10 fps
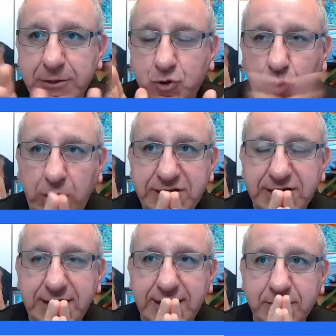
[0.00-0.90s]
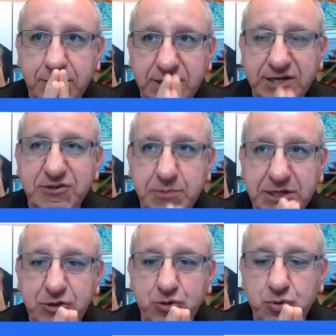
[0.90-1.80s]
question, and brings
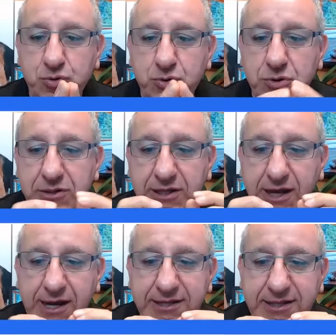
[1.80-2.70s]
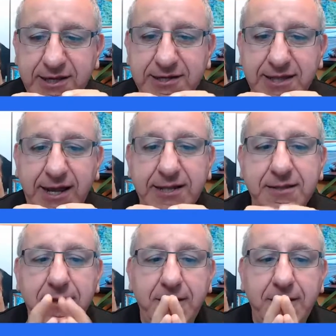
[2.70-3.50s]
me to the idea that